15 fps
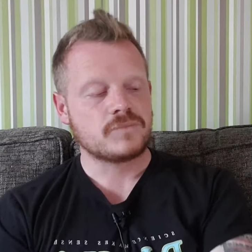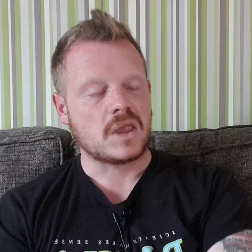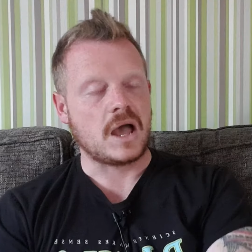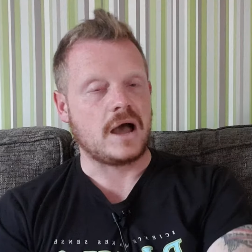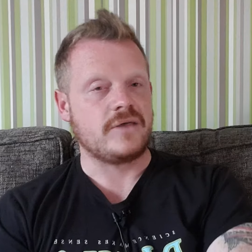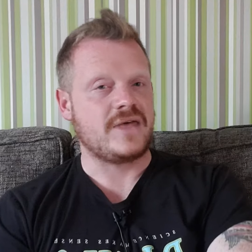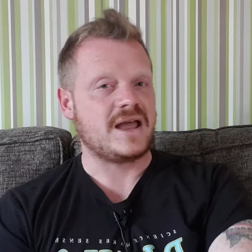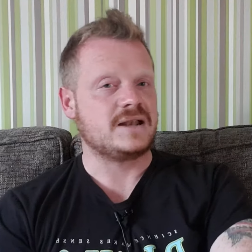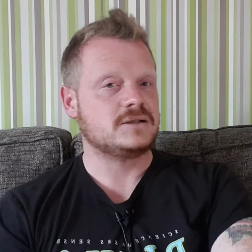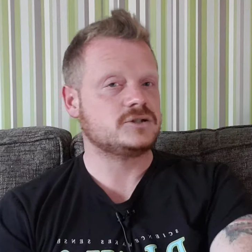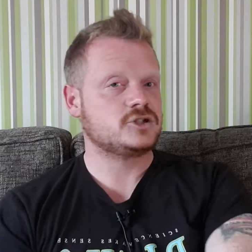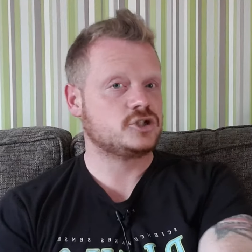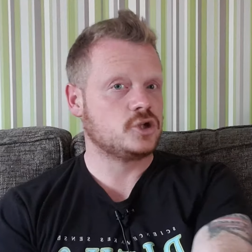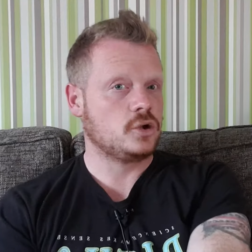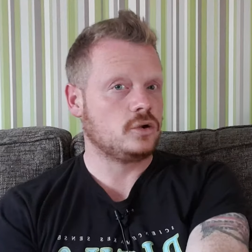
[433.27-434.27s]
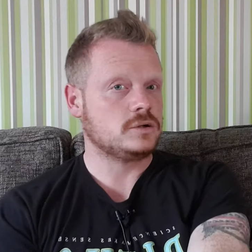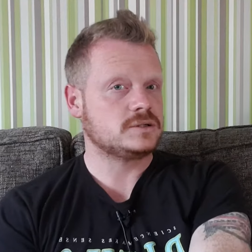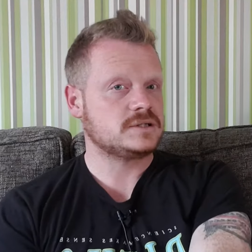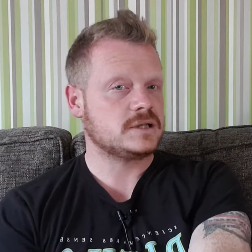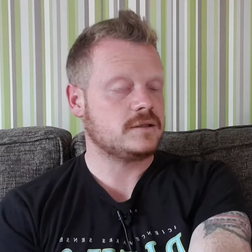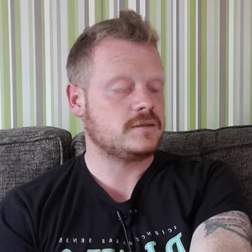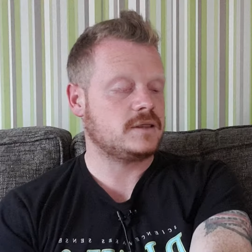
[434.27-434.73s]
I then
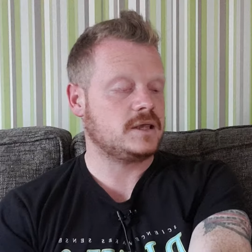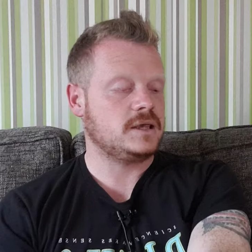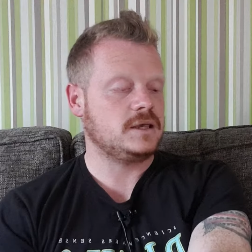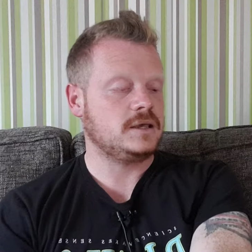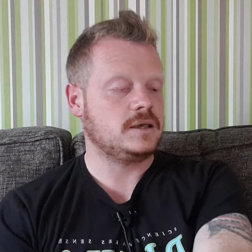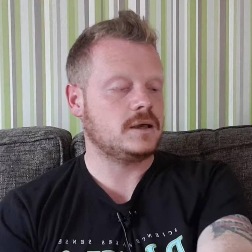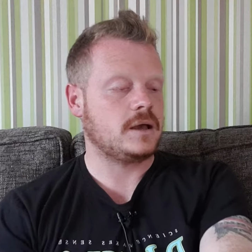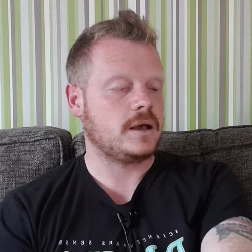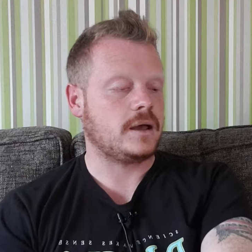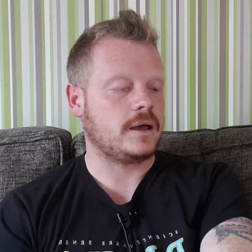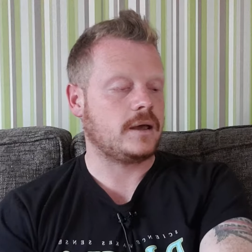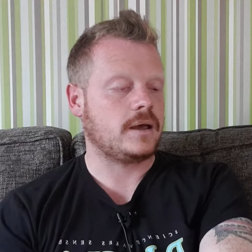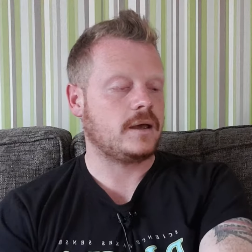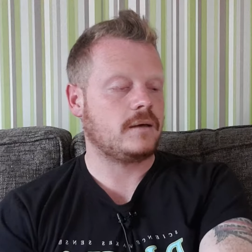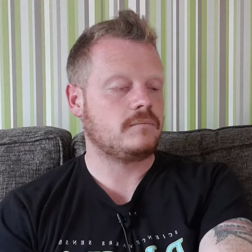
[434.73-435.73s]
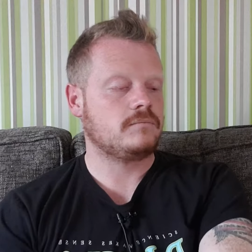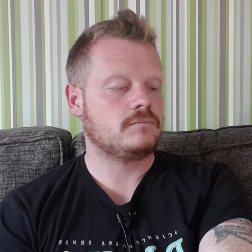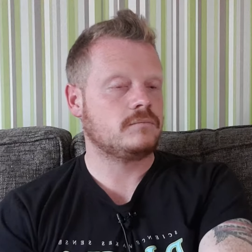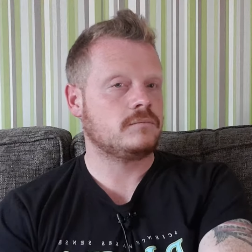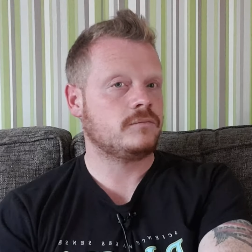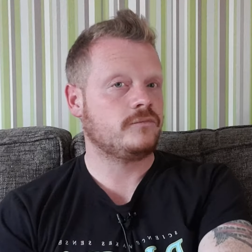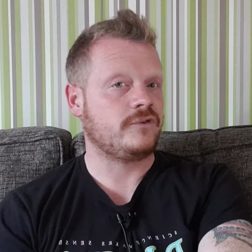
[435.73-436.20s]
sold the
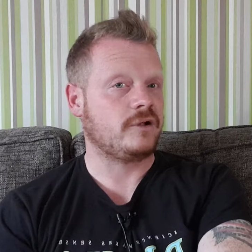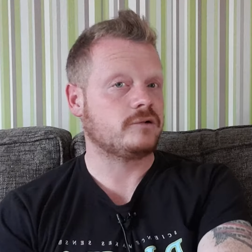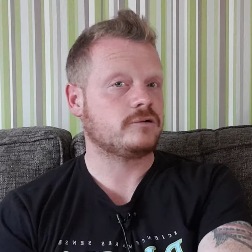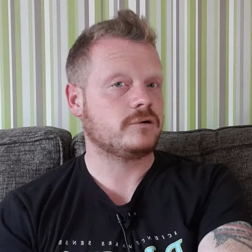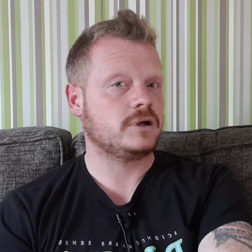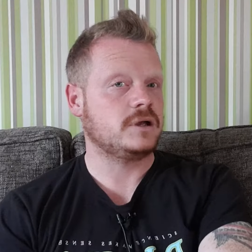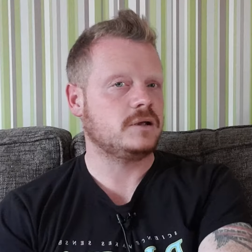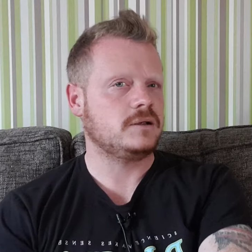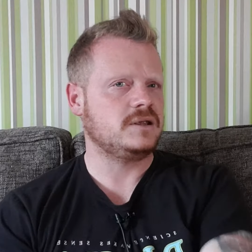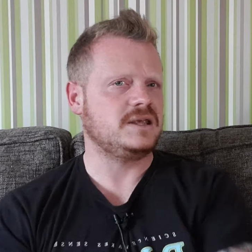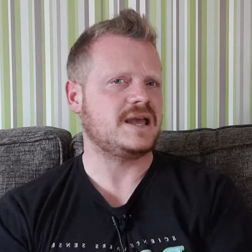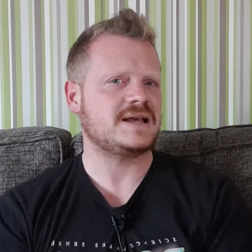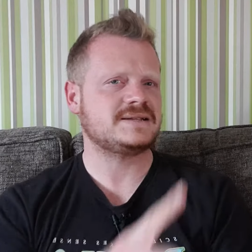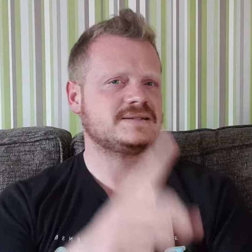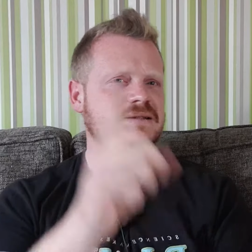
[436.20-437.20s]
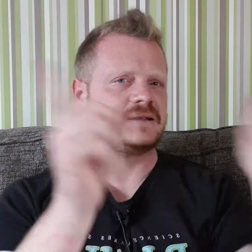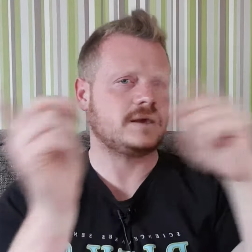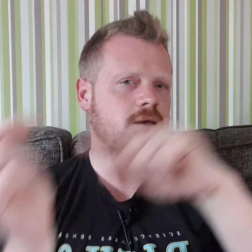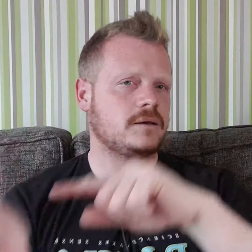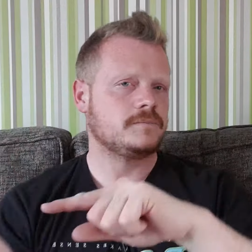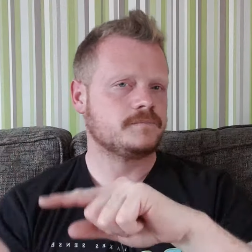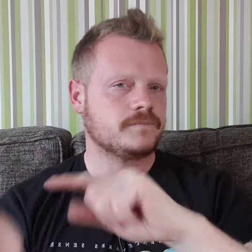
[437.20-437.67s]
Valkyrie
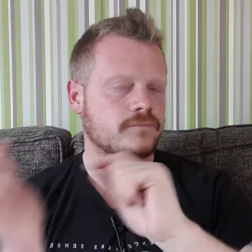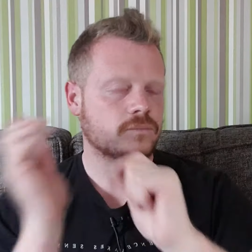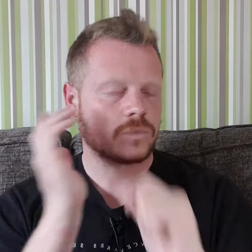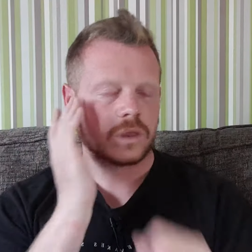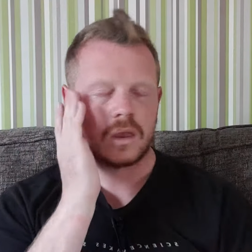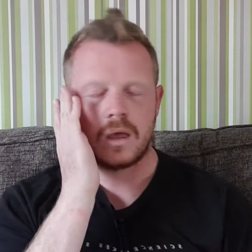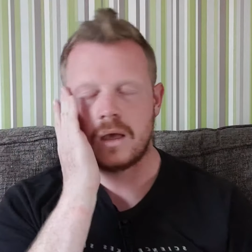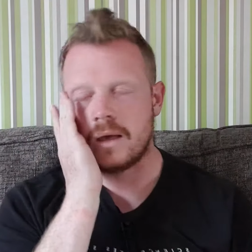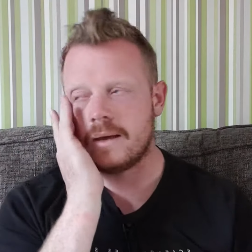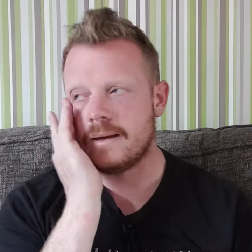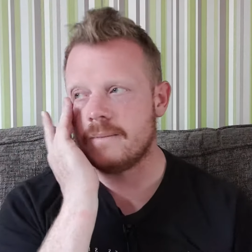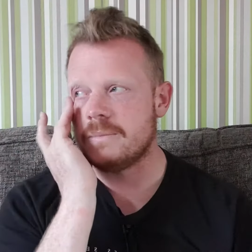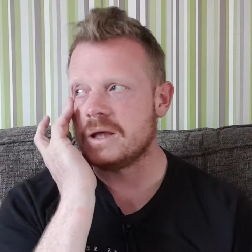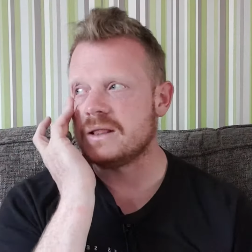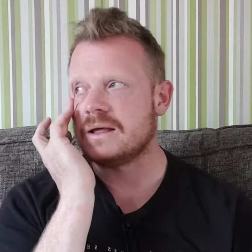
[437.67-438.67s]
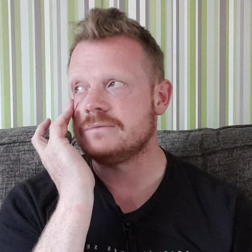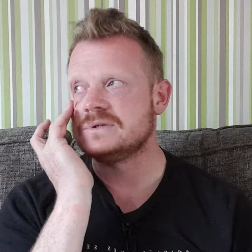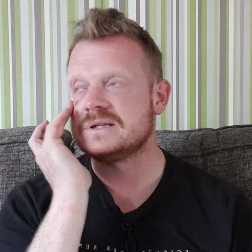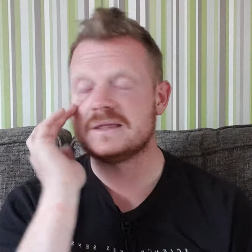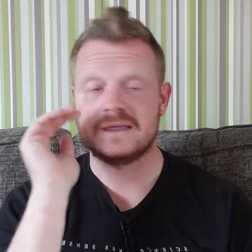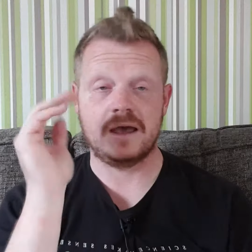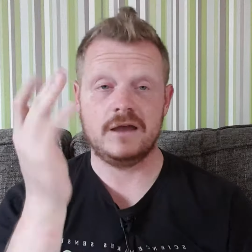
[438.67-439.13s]
yesterday, and that was
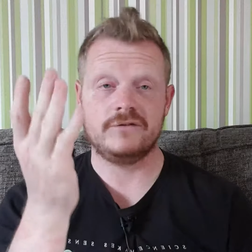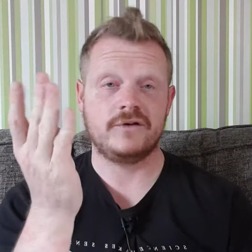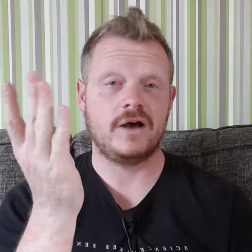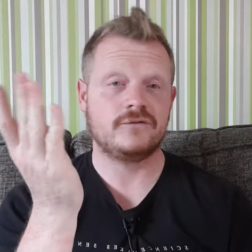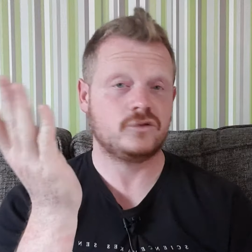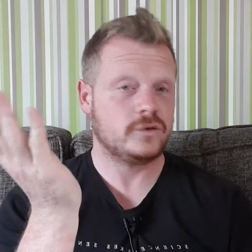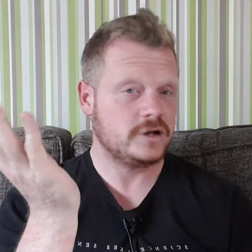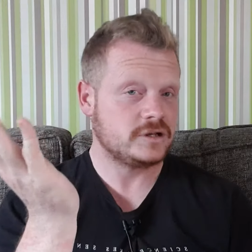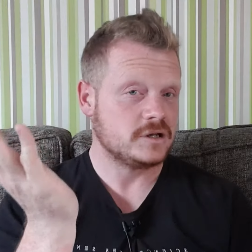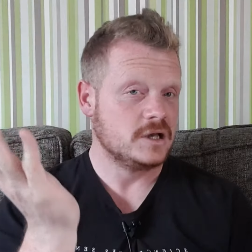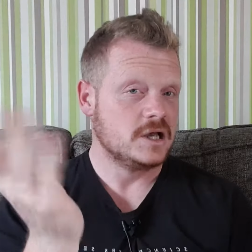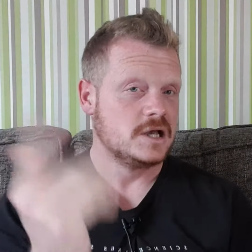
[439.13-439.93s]
35 quid.